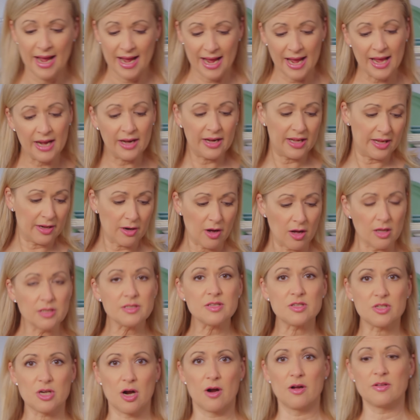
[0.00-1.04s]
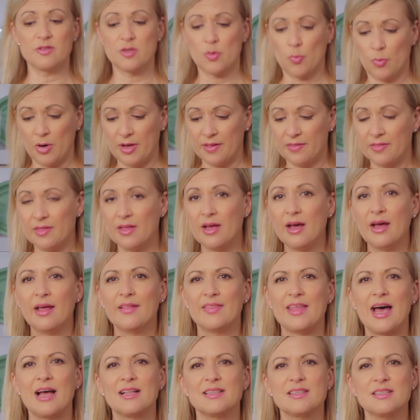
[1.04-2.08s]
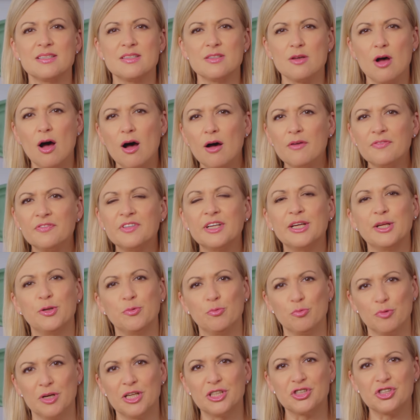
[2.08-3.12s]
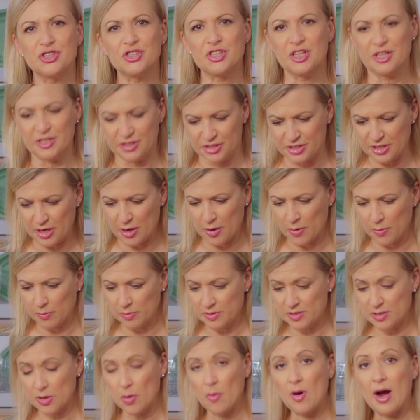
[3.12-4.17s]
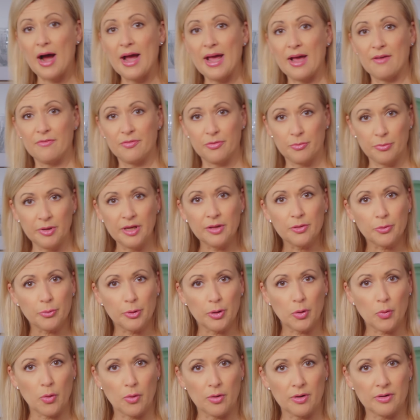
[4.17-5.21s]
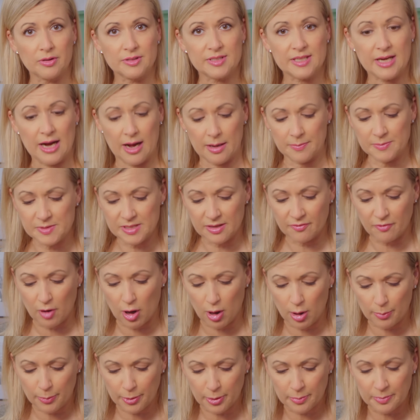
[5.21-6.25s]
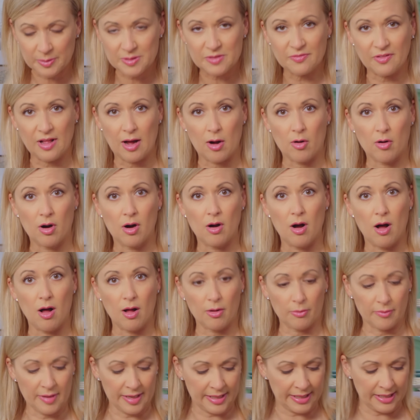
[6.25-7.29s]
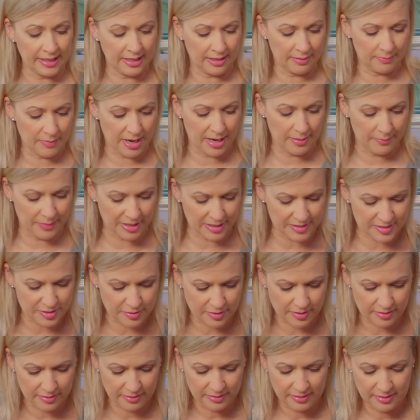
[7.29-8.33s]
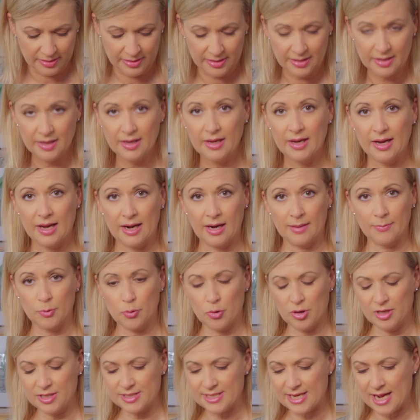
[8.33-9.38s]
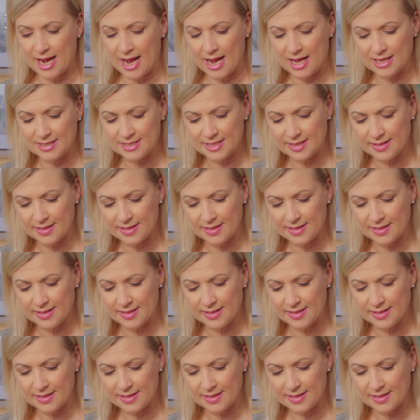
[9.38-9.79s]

And it all starts with that soft, enriched dough. So I have 3 3/4 cups of all-purpose flour already in my mixer. And I'm going to add